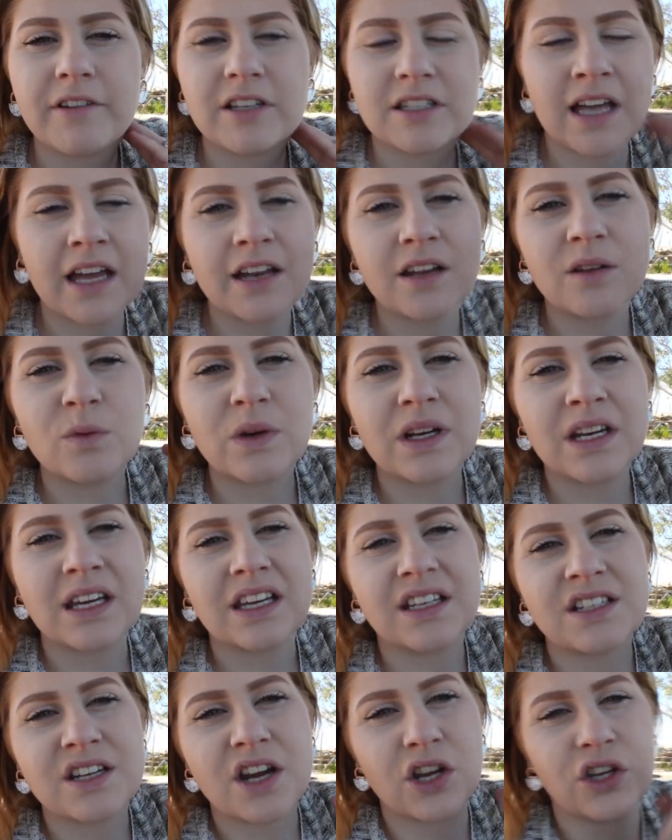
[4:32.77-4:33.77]
I decided we
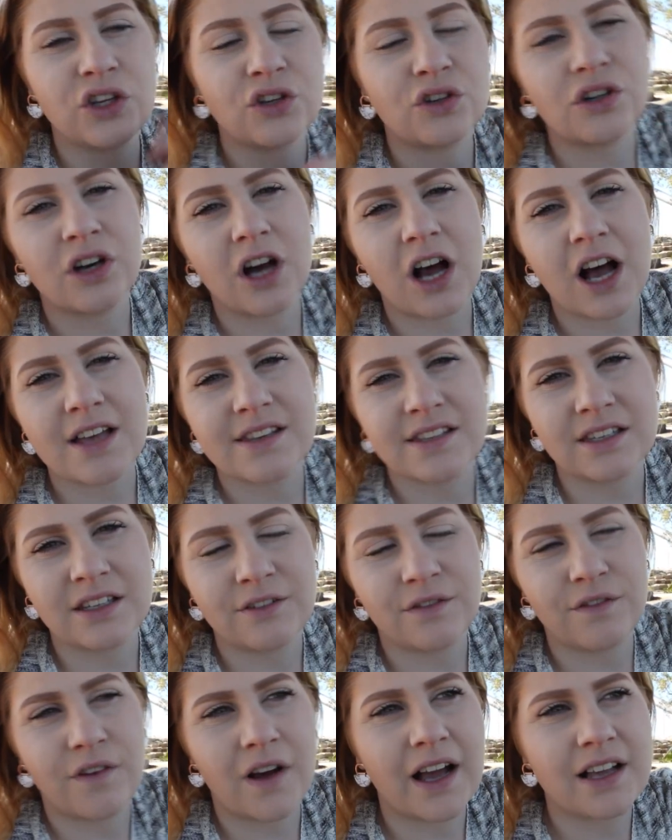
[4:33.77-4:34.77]
need your guys'
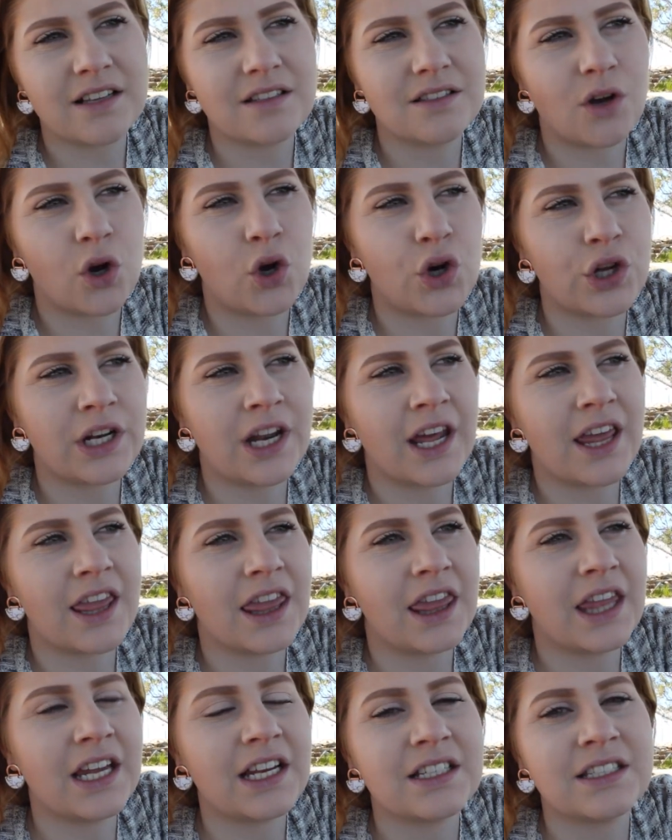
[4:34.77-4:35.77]
advice on
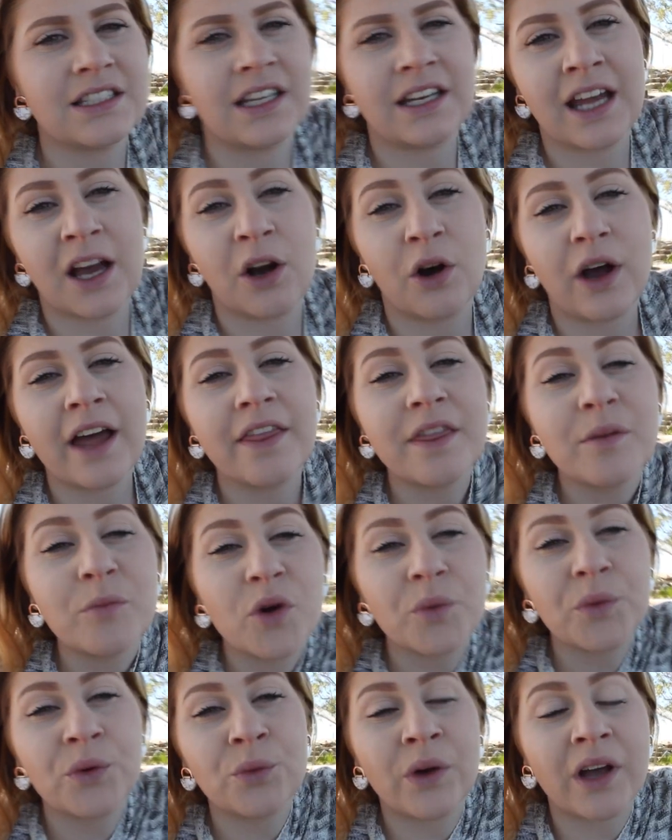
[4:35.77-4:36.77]
this. Now, at the
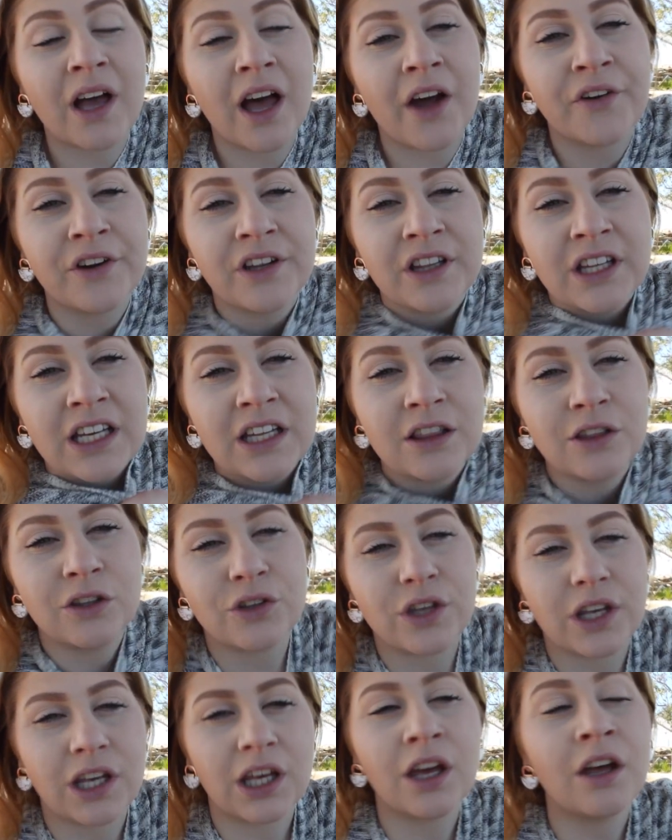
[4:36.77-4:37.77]
moment, we're currently
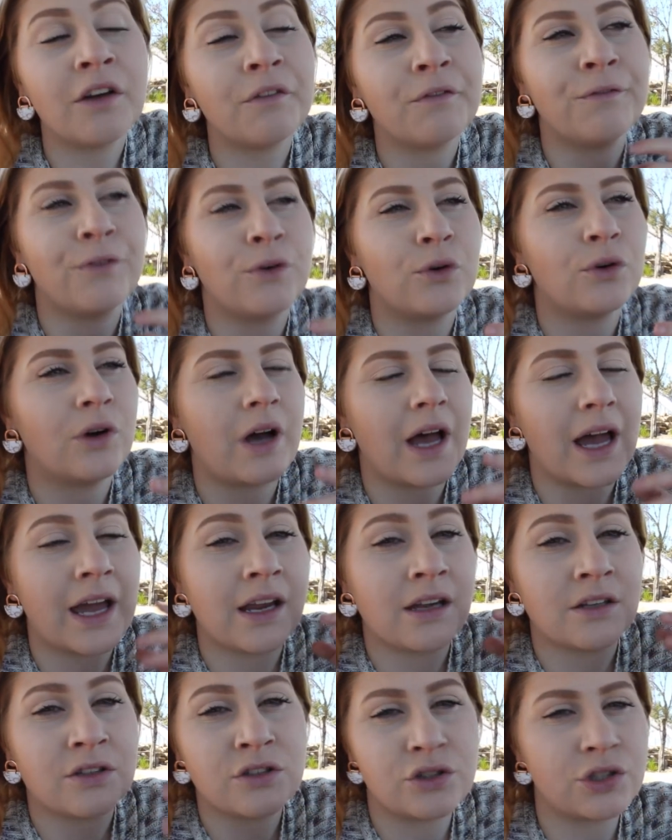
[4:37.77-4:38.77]
looking for
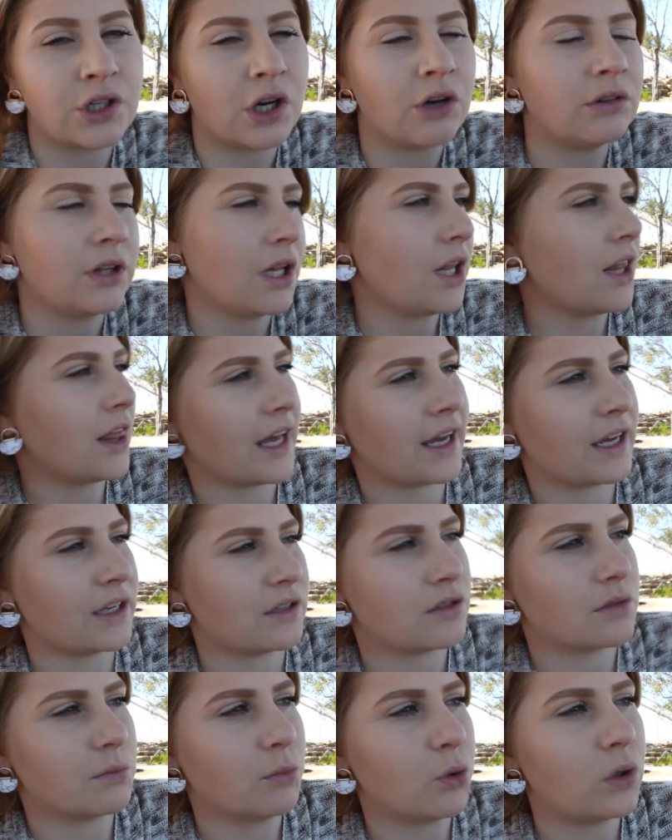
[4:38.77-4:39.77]
a stroller, like a
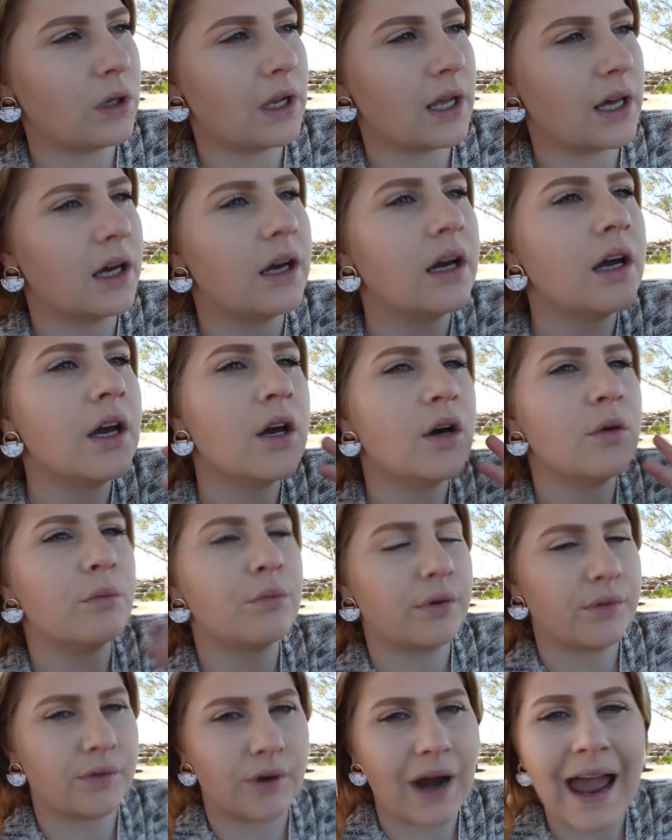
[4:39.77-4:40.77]
smaller
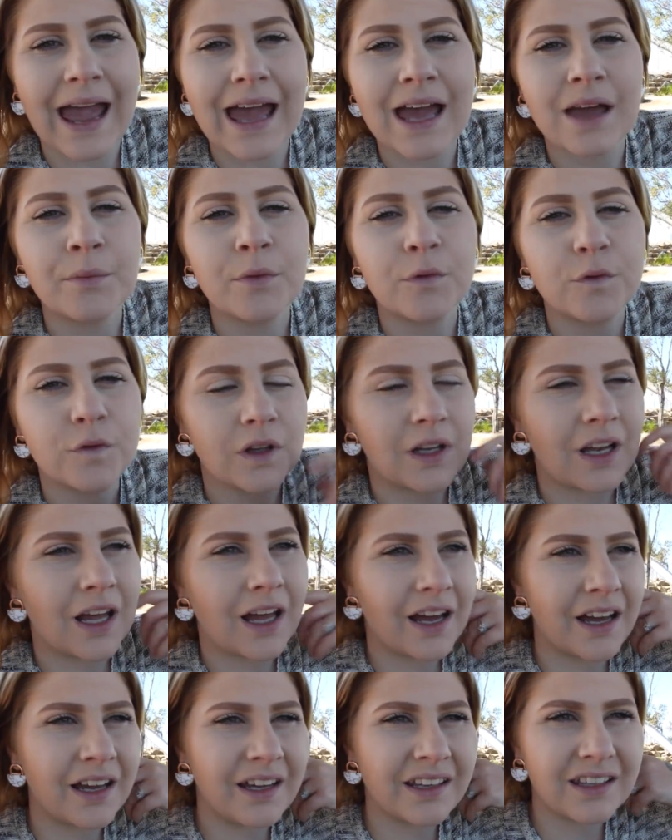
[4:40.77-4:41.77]
pram for
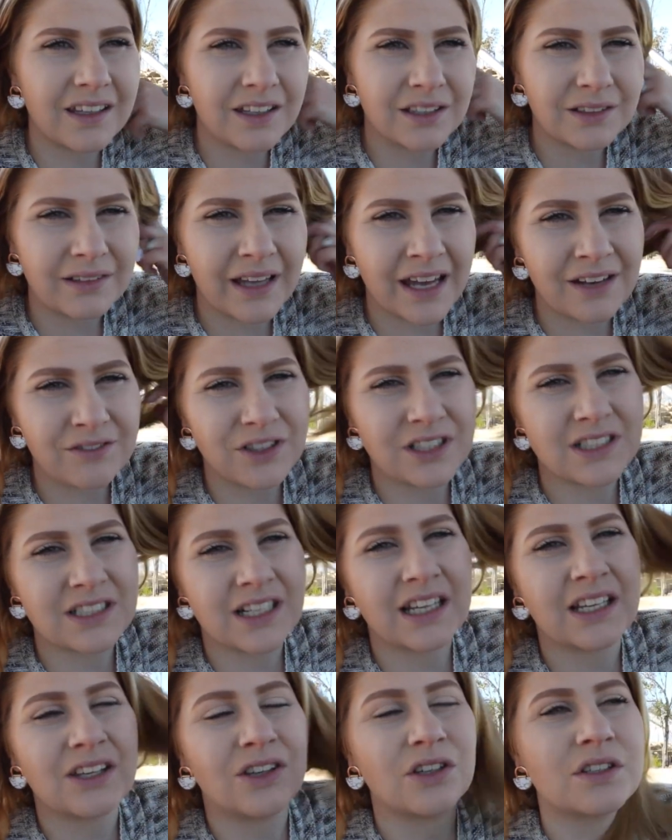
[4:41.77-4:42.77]
like
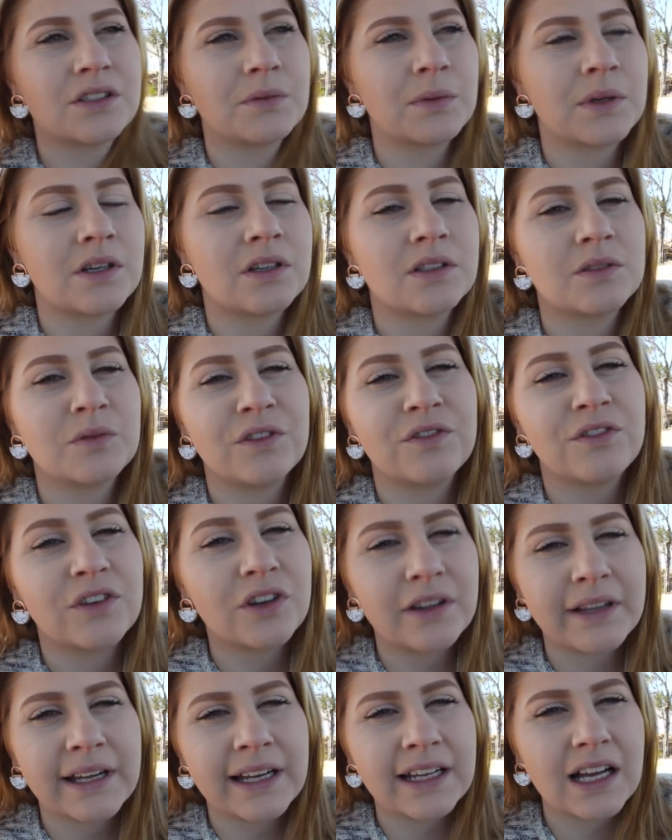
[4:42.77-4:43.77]
everyday use because we
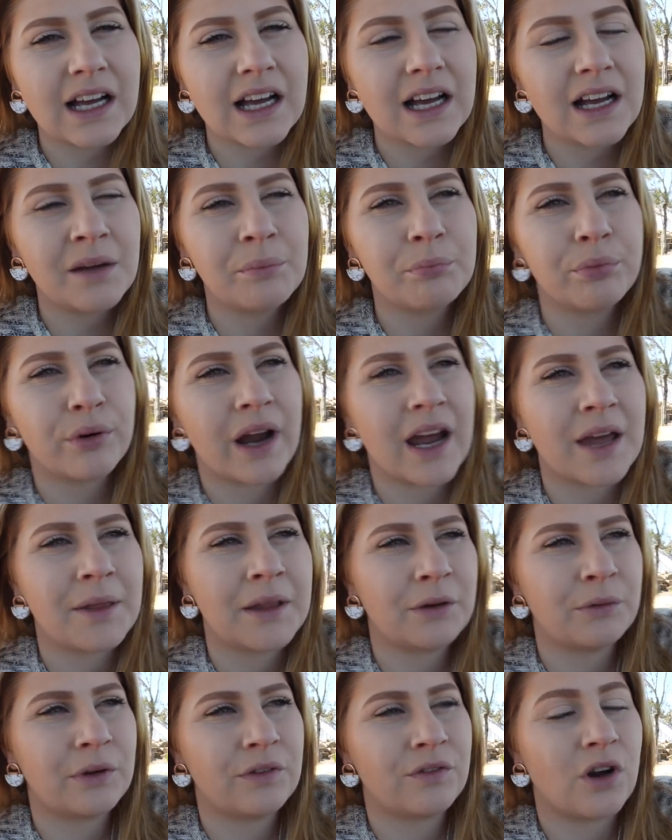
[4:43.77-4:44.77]
feel like our pram
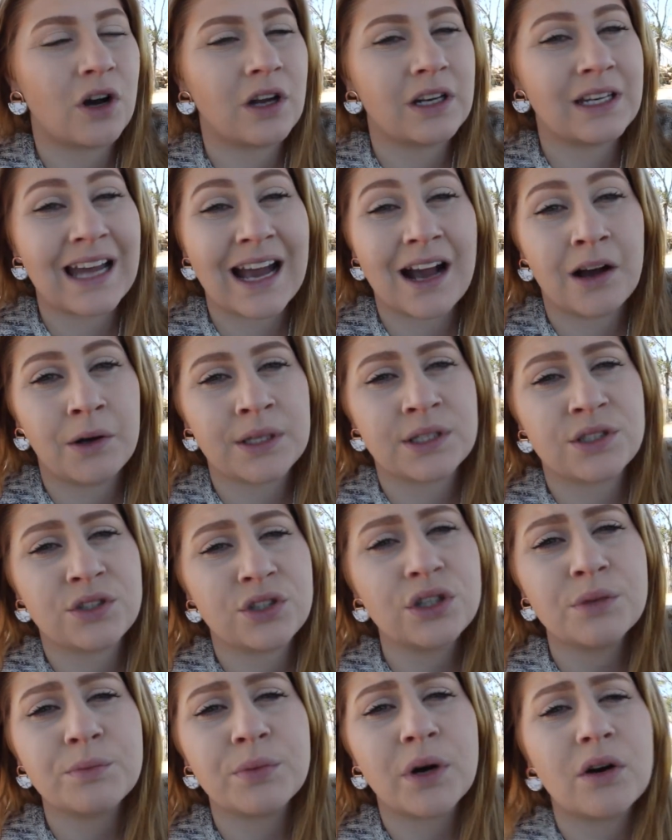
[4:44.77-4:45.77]
that we've got now is
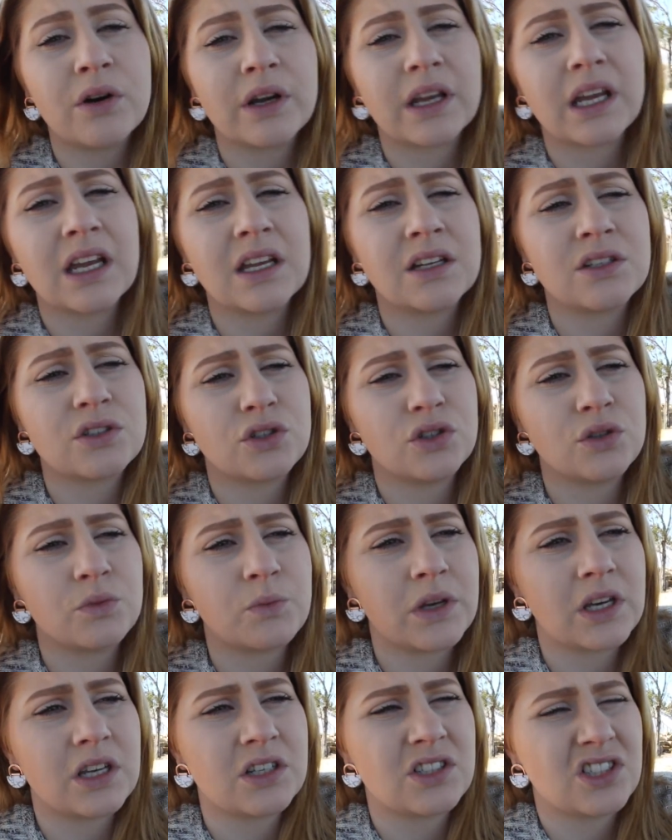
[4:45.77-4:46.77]
too bulky and too
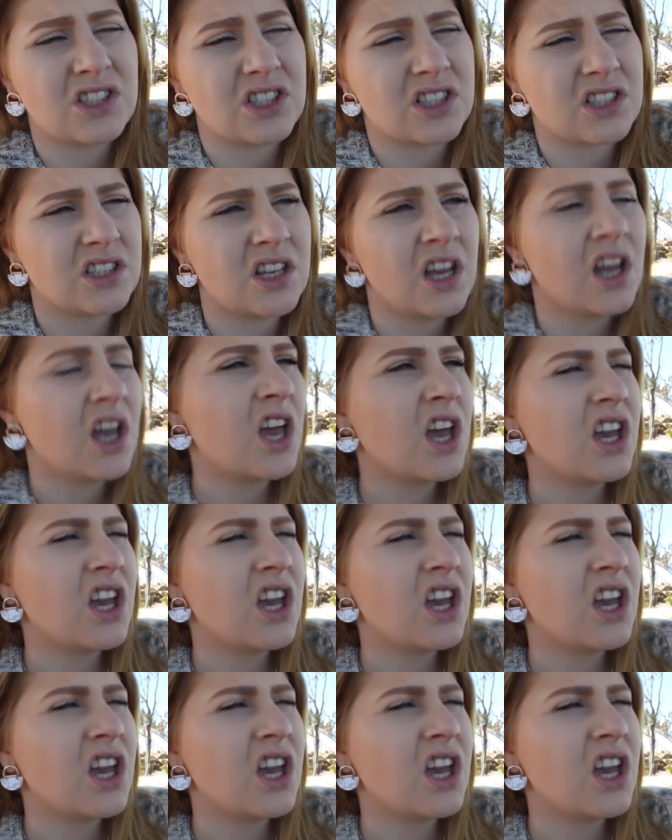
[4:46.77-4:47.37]
big to just,